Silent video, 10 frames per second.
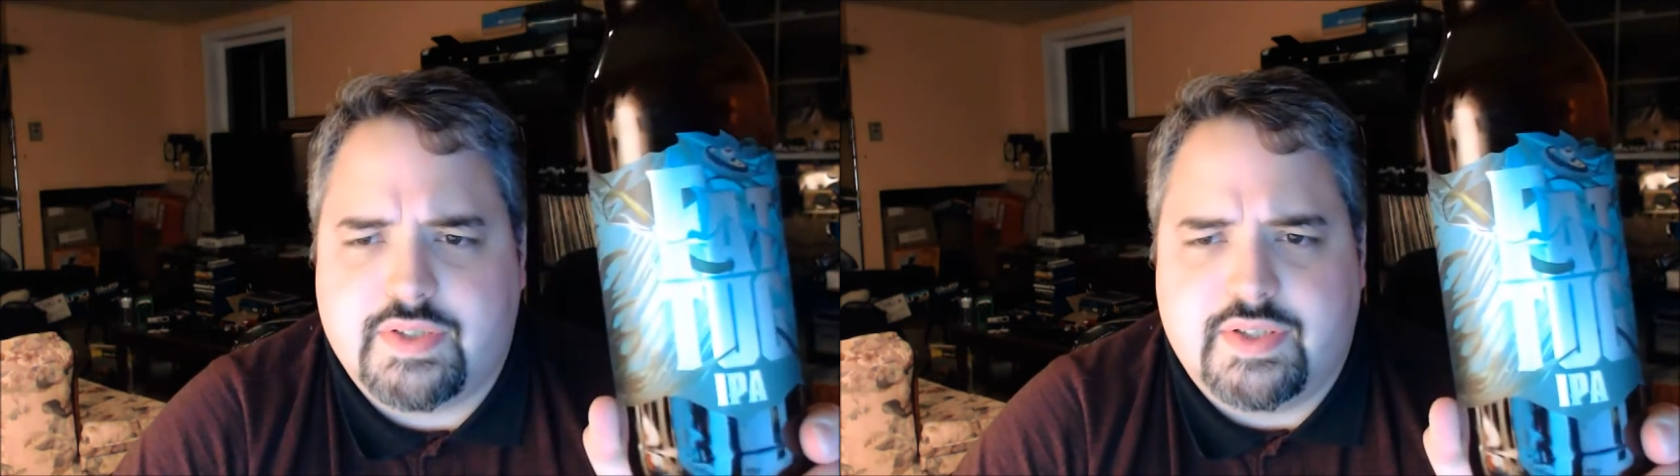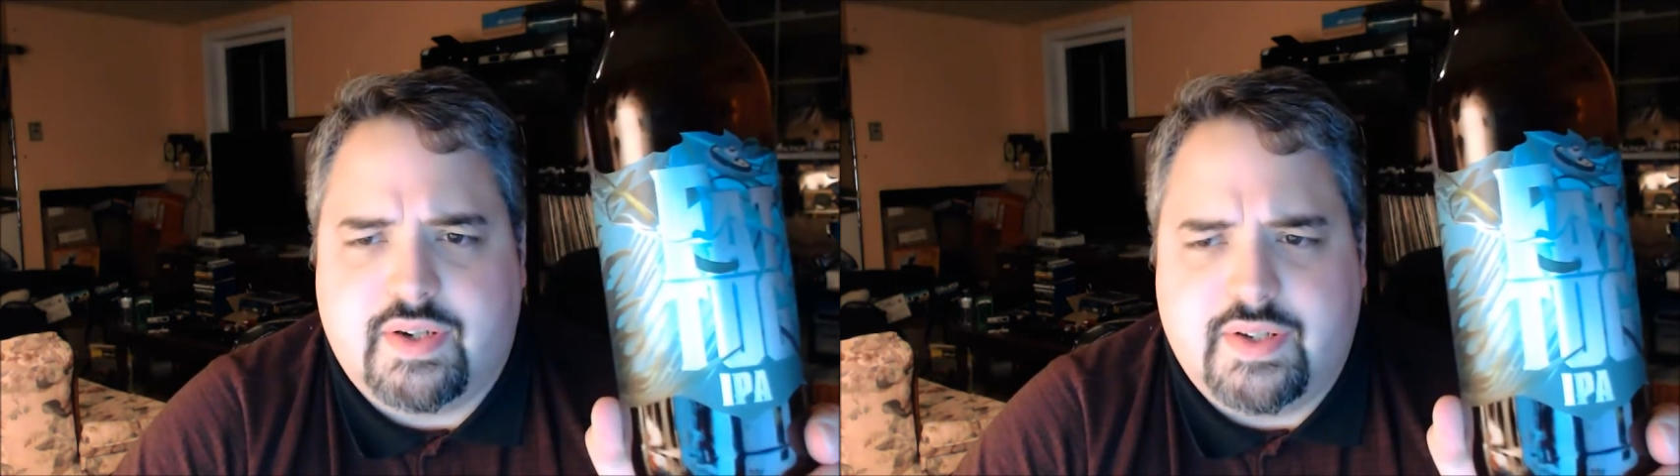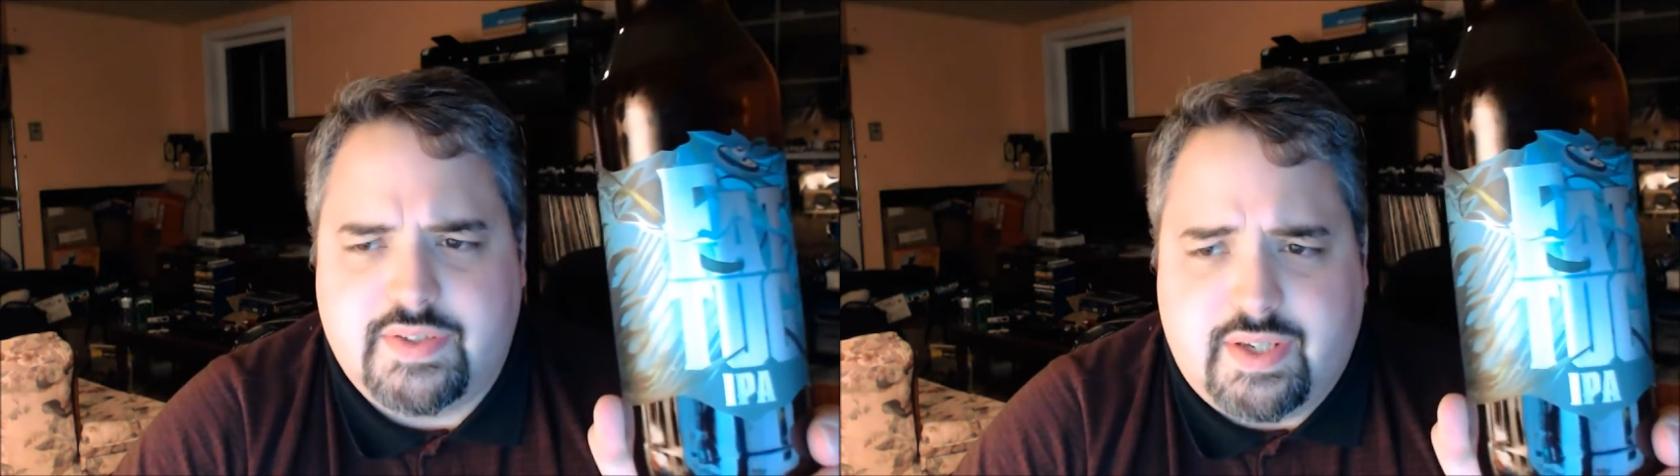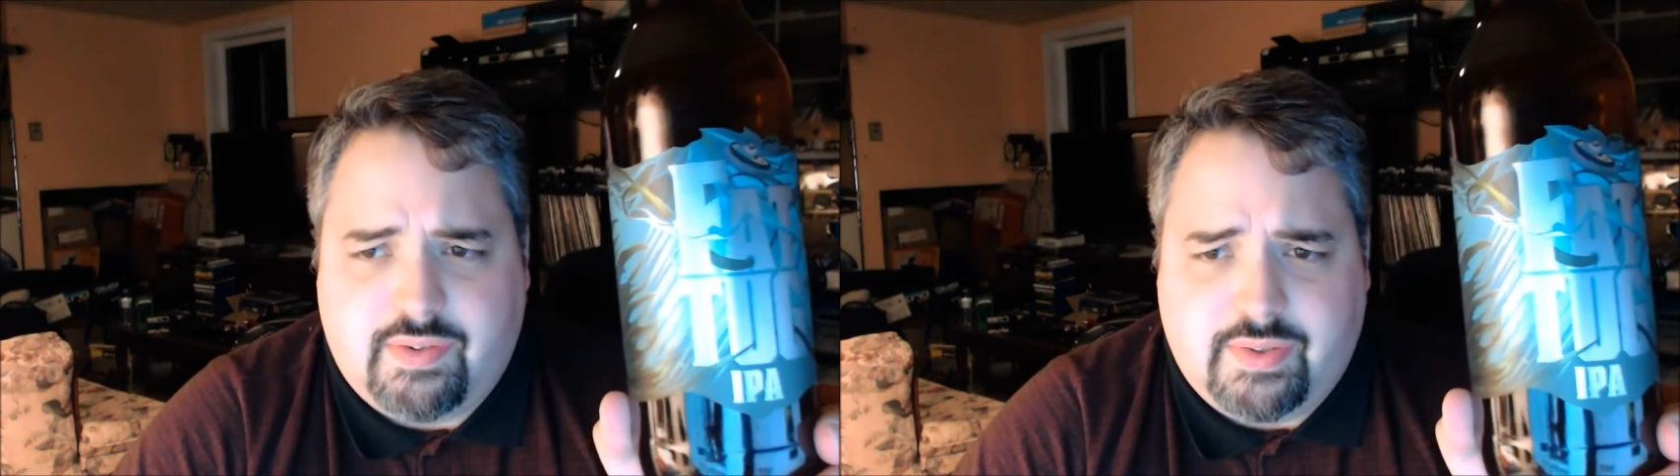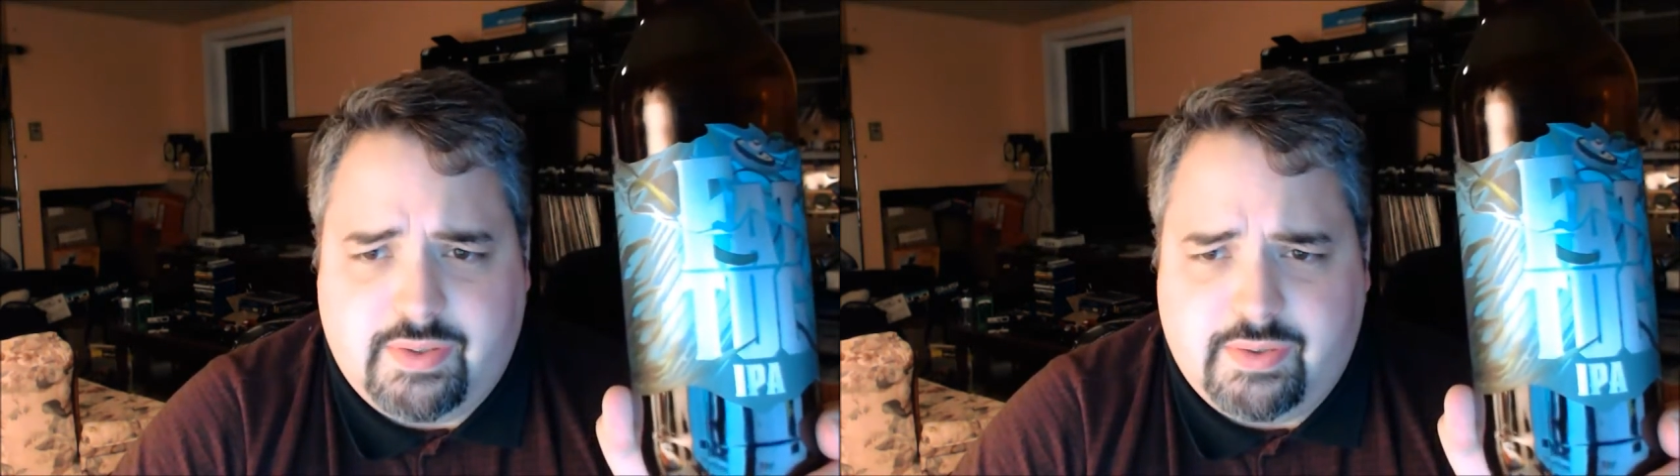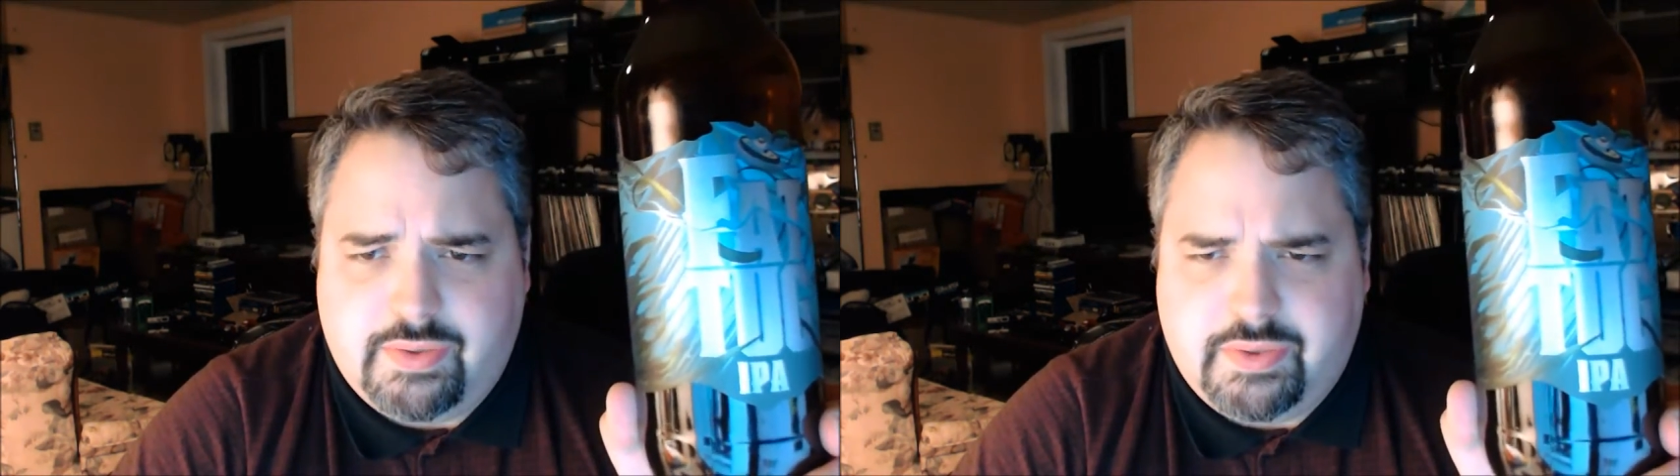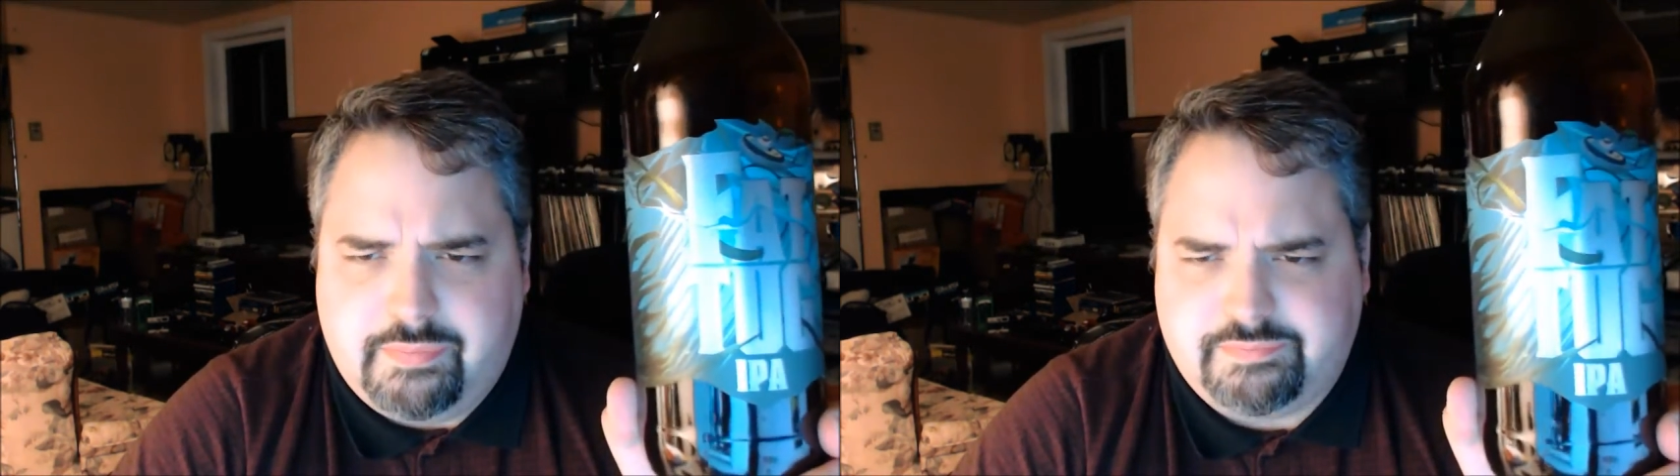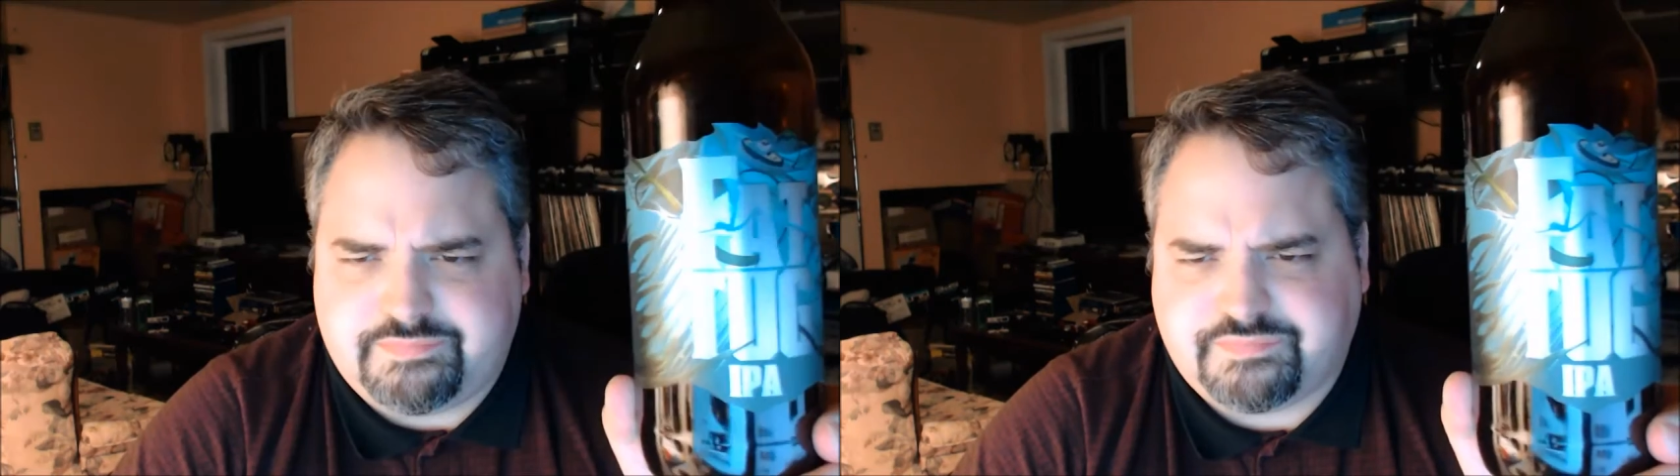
sent to Ontario